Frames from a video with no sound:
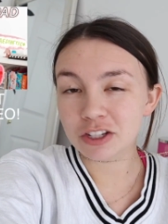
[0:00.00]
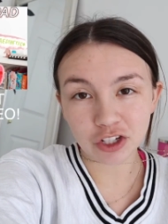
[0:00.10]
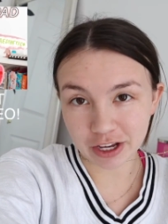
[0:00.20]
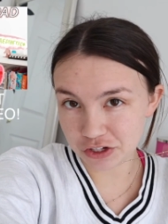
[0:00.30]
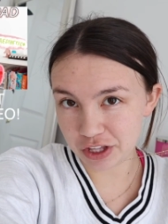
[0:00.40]

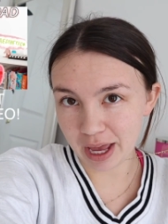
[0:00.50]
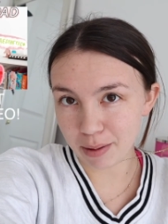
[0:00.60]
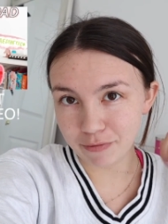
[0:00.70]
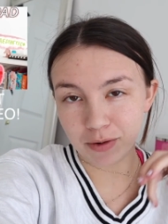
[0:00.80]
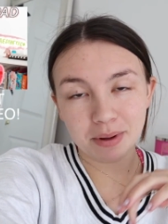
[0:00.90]
changed the
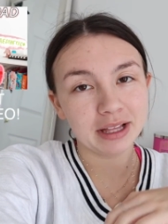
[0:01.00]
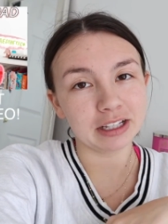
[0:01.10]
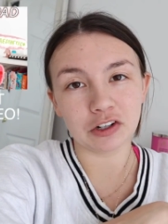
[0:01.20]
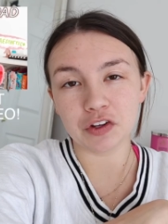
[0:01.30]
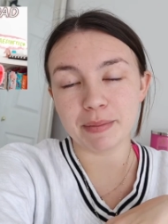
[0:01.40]
game for me.
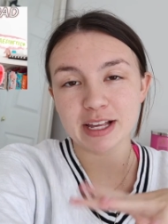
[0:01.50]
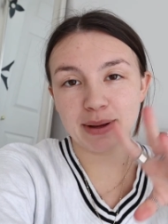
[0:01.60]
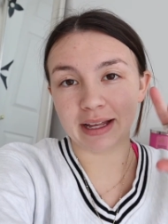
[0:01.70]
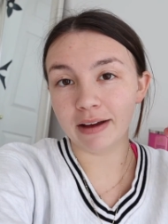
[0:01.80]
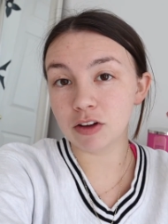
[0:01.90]
Literally makes
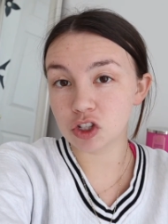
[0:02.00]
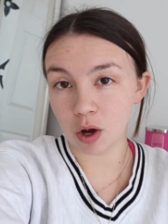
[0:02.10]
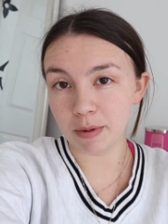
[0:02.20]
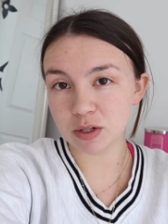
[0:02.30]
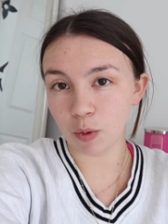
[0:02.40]
my life
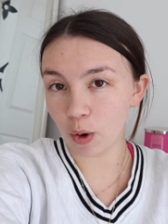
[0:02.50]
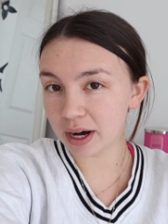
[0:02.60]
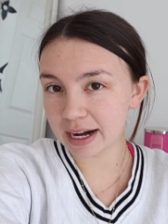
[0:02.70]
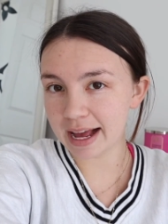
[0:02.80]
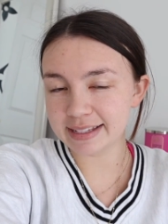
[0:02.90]
so much more
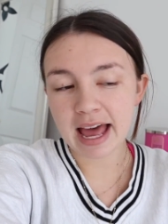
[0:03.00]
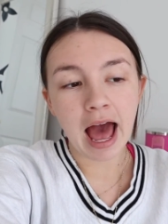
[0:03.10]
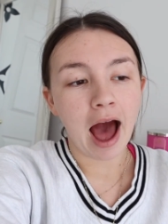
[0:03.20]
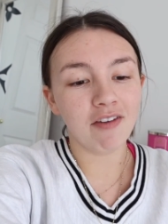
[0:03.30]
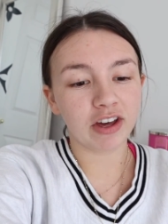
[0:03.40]
organized.
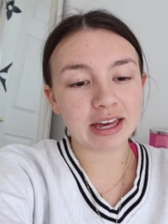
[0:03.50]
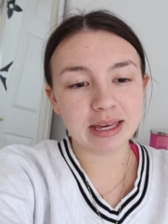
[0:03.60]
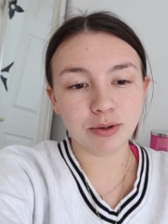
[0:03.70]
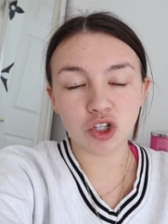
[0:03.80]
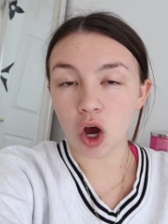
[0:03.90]
I feel like I
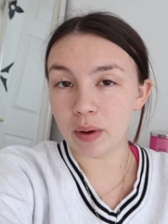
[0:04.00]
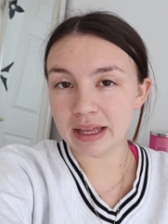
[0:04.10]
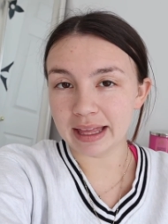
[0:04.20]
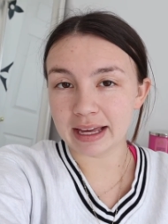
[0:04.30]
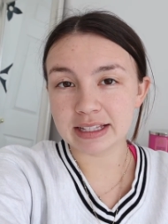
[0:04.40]
keep
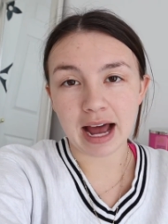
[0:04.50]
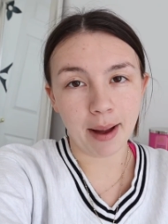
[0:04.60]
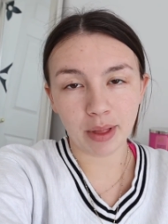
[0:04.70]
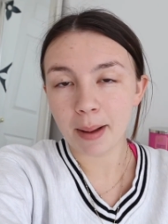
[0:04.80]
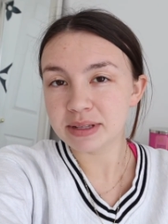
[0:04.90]
showing like
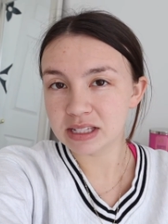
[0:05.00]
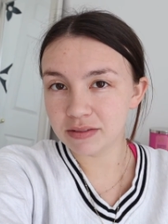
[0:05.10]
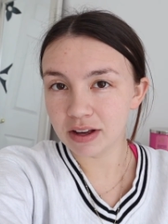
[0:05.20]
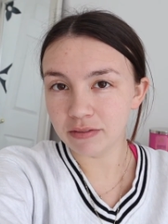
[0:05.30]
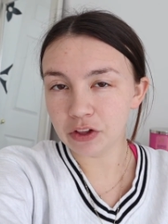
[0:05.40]
time lapses
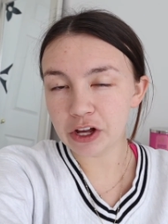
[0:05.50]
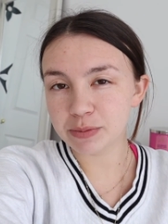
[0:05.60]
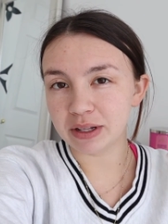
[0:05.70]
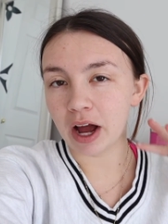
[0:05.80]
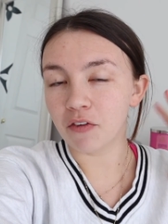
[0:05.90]
of it in
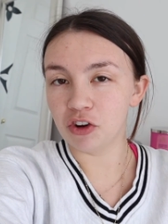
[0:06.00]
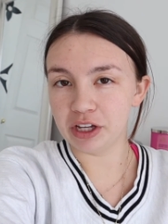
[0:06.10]
vlogs, but not